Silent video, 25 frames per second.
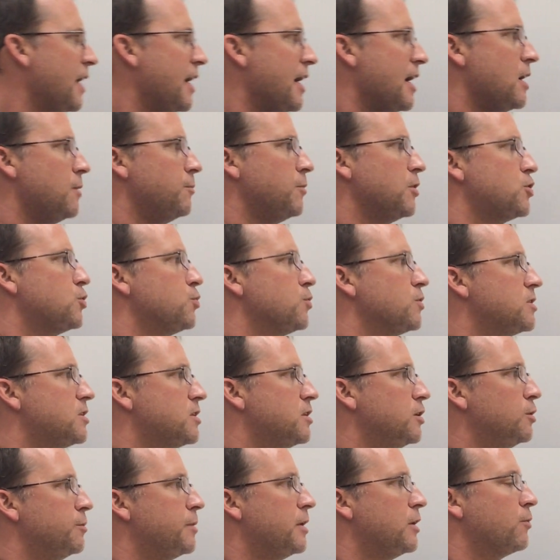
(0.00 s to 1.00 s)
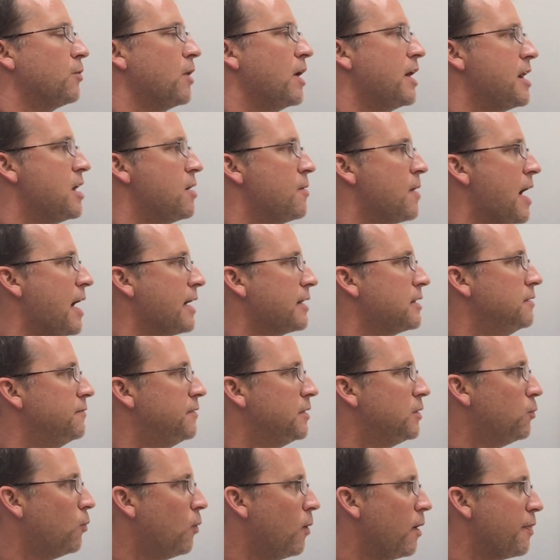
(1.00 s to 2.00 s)
How much will still be radioactive
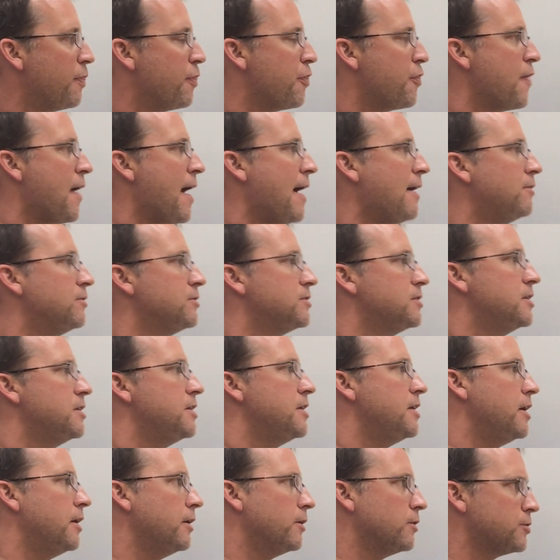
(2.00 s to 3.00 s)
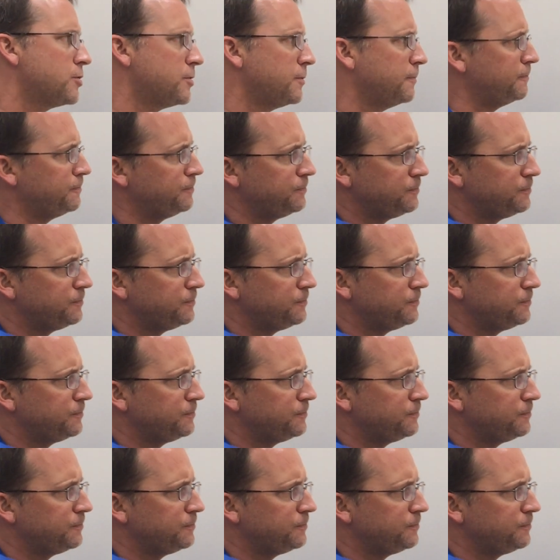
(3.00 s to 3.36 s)
in 1,000 years?